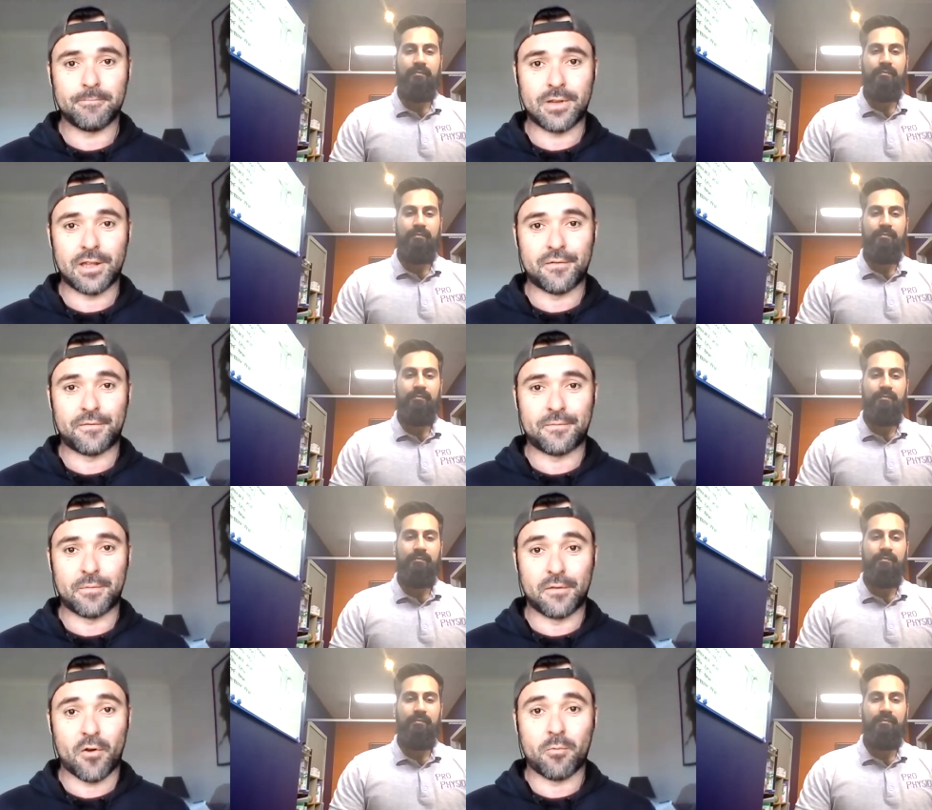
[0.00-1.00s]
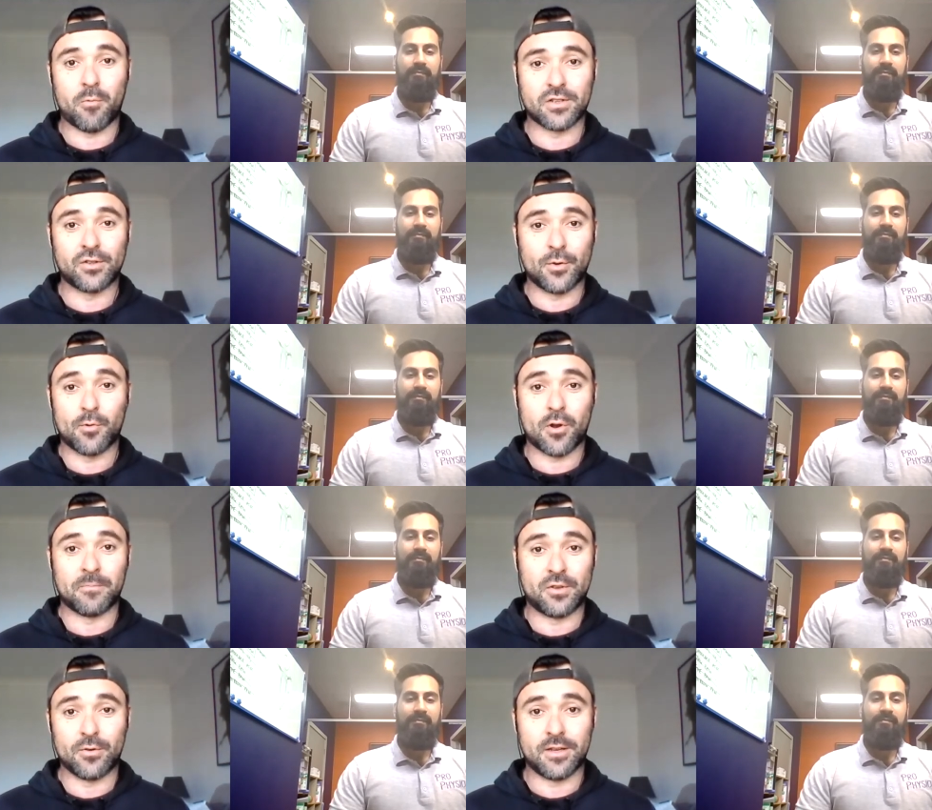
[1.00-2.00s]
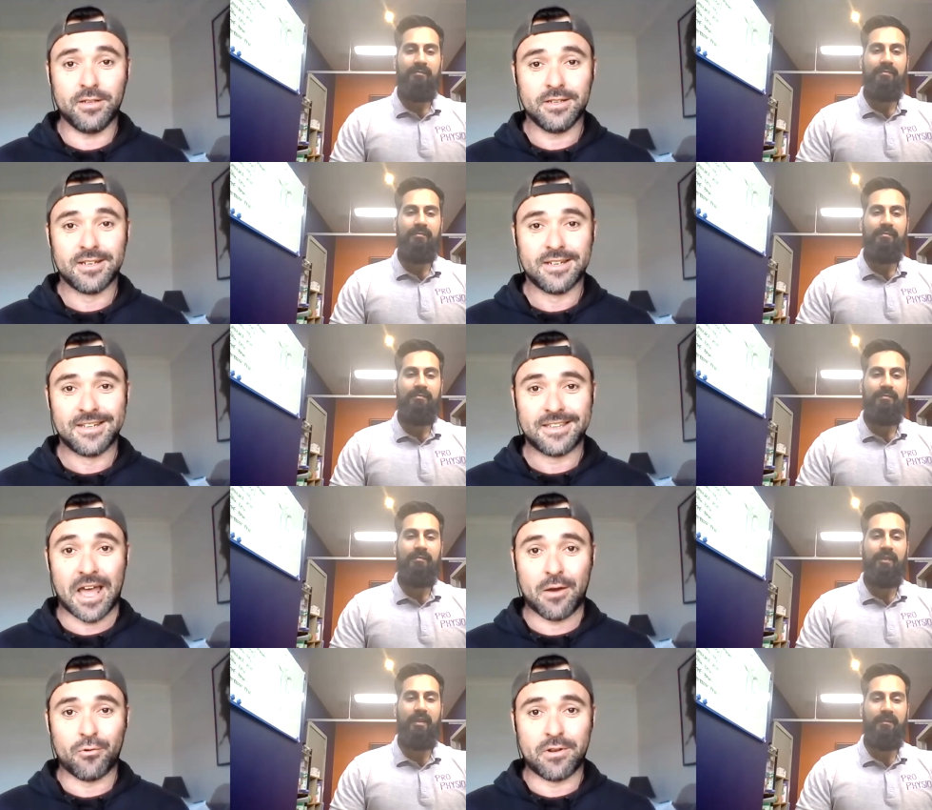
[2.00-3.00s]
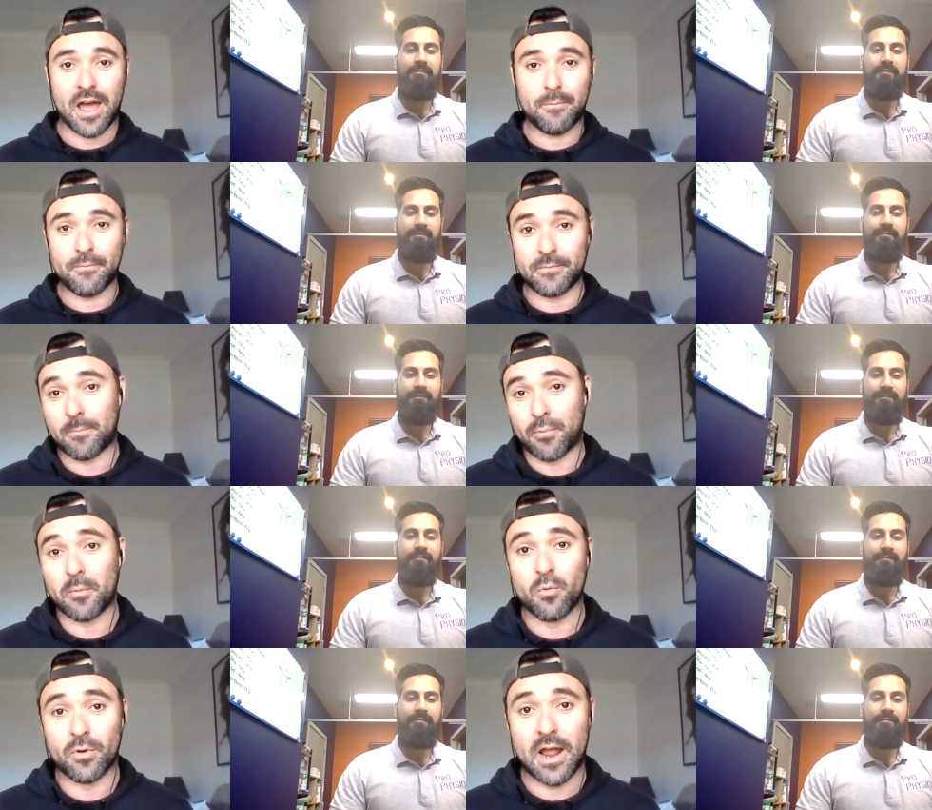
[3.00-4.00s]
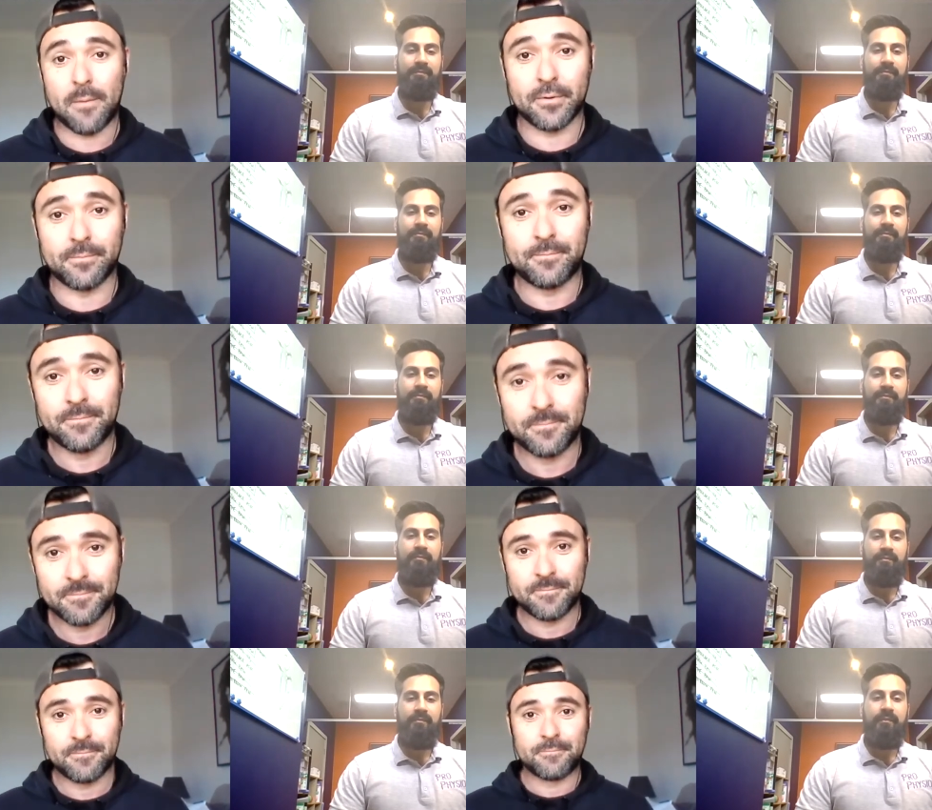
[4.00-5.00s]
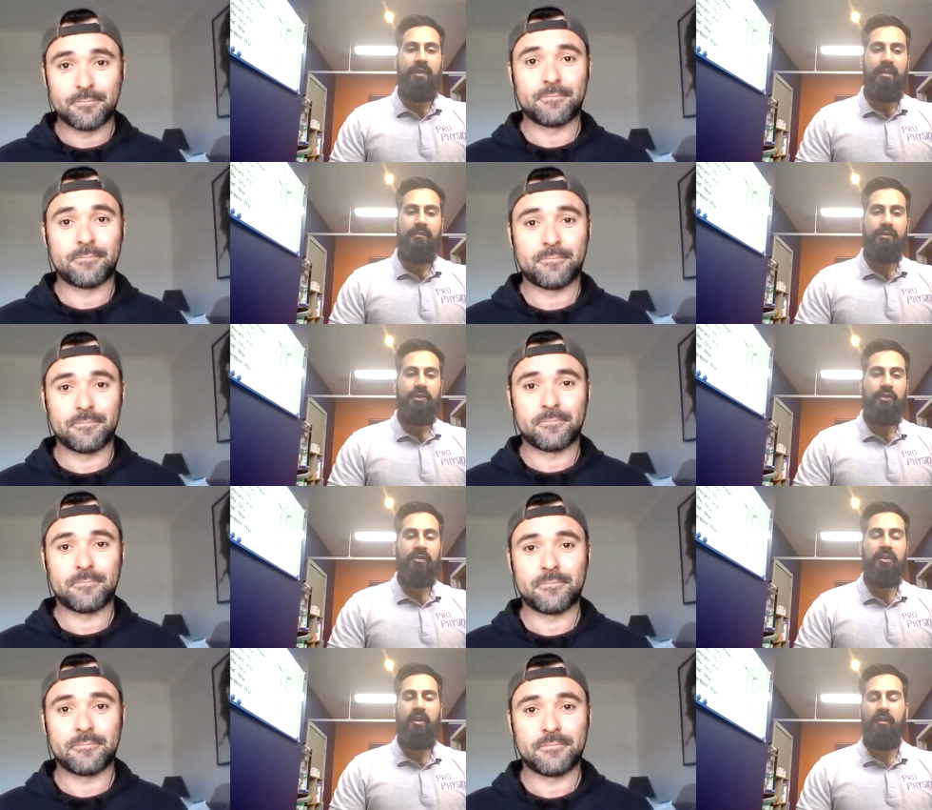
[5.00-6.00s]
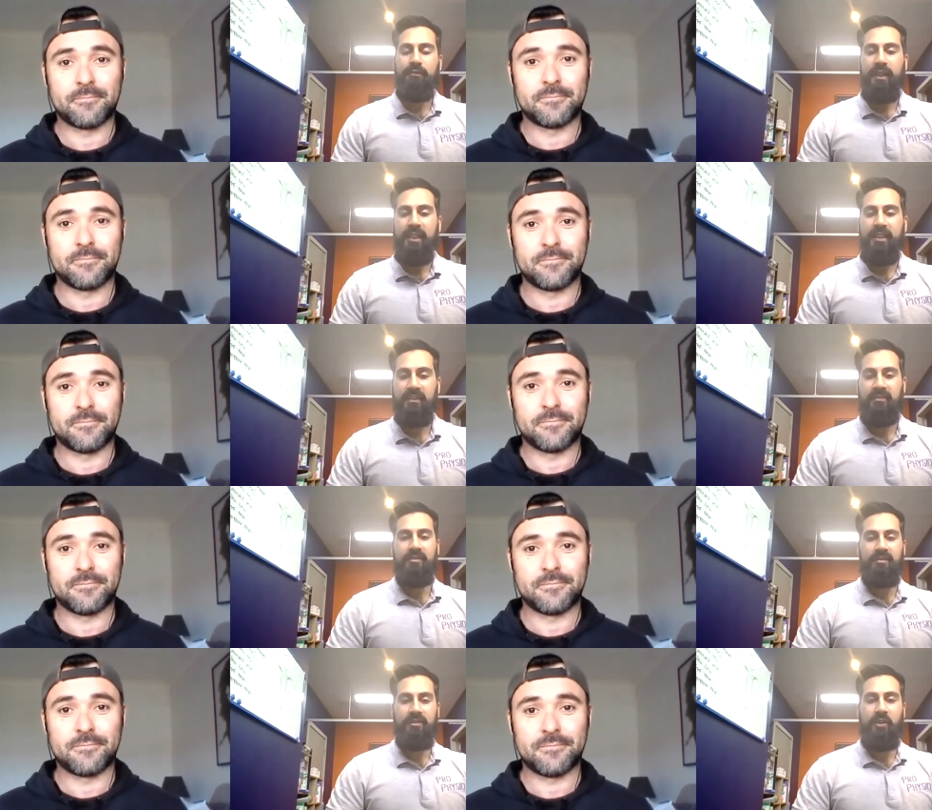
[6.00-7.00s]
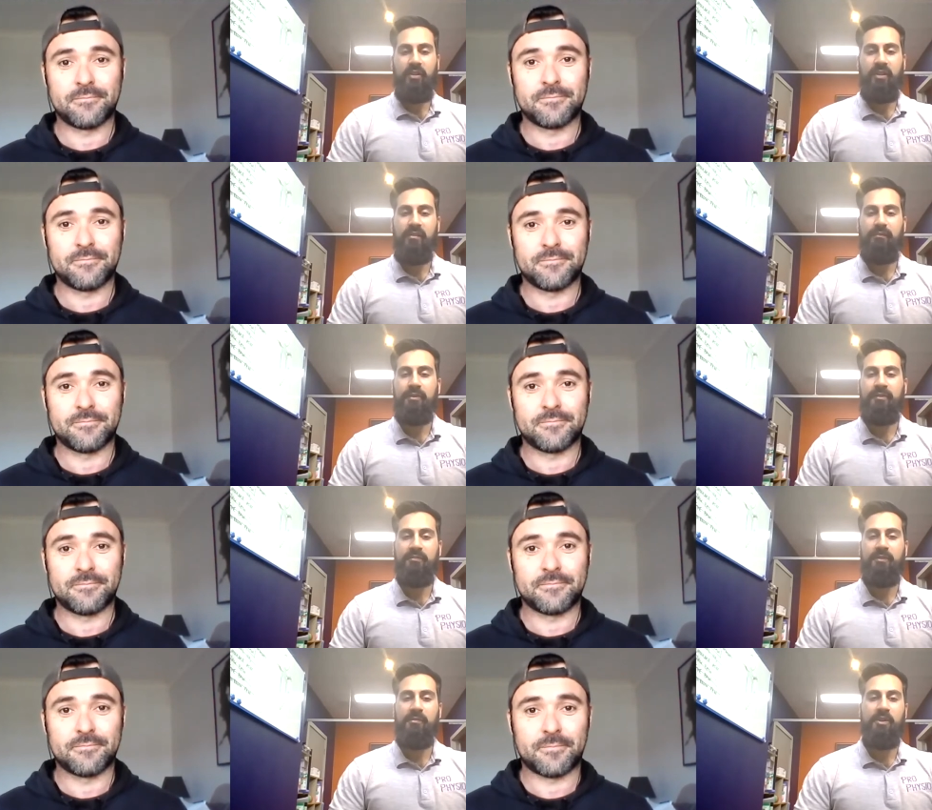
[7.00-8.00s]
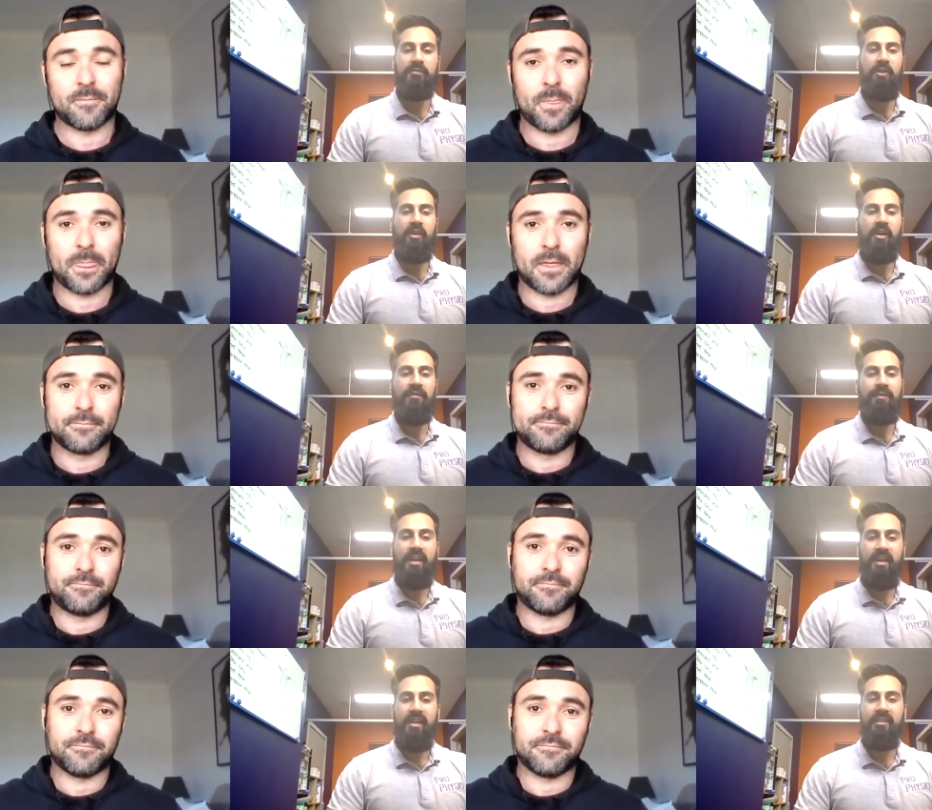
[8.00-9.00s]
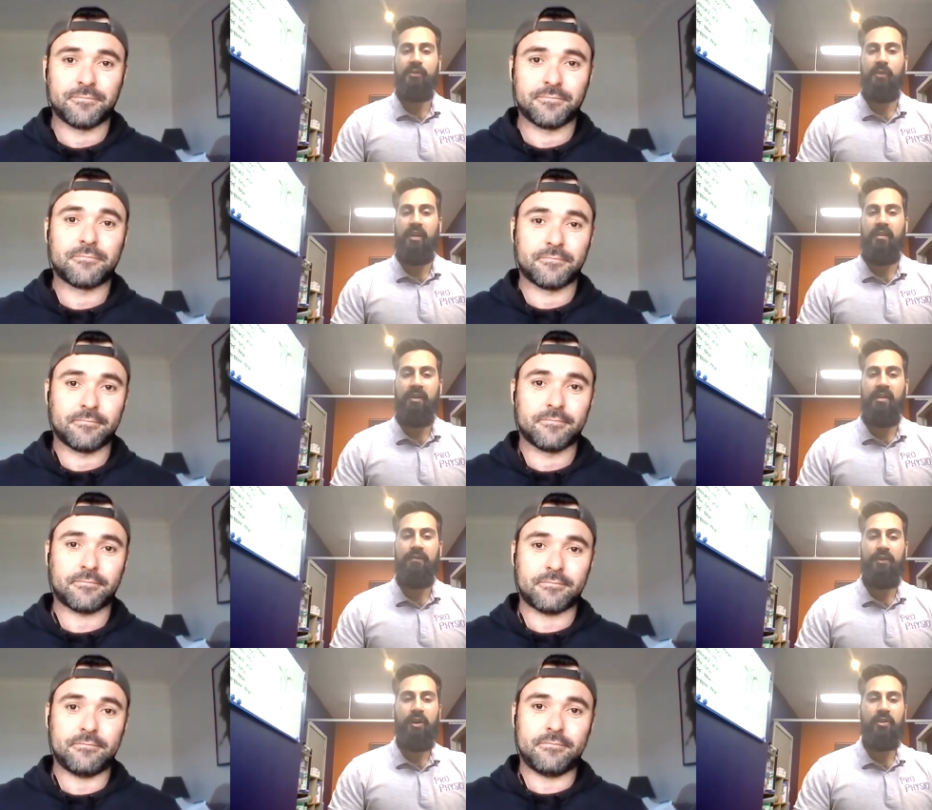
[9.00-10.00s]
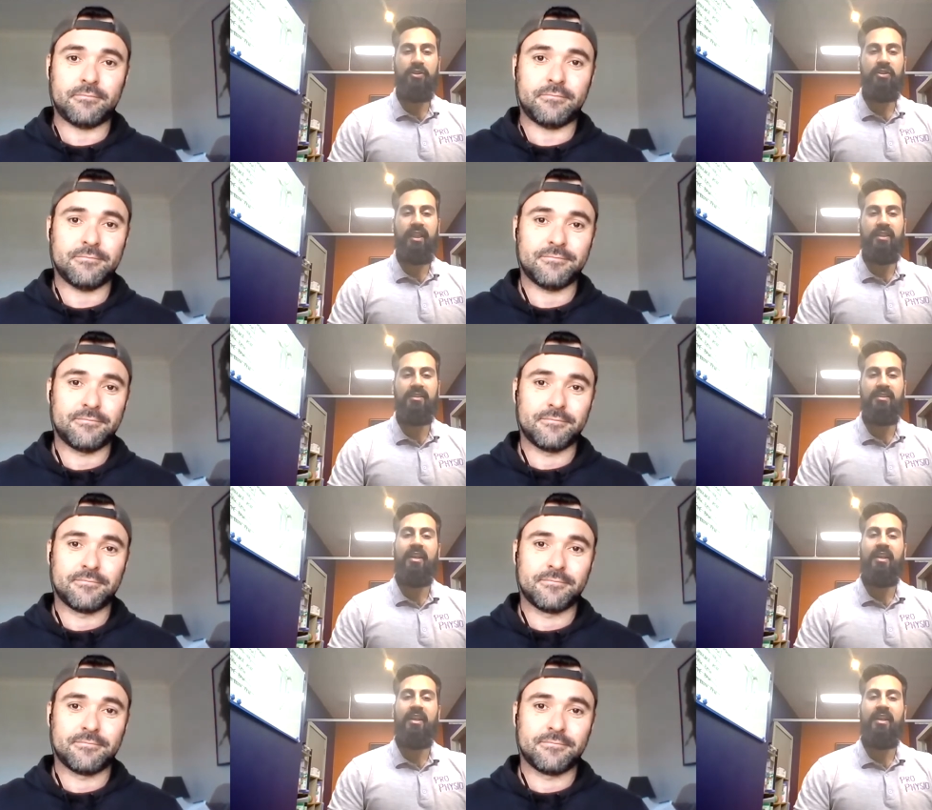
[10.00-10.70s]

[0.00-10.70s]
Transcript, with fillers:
Speaker 1: if I wasn't doing what I'm doing, that probably wouldn't happen.
Speaker 2: Yeah, for sure. Because I've played soccer pretty much most of my life, and you're one of the very few coaches that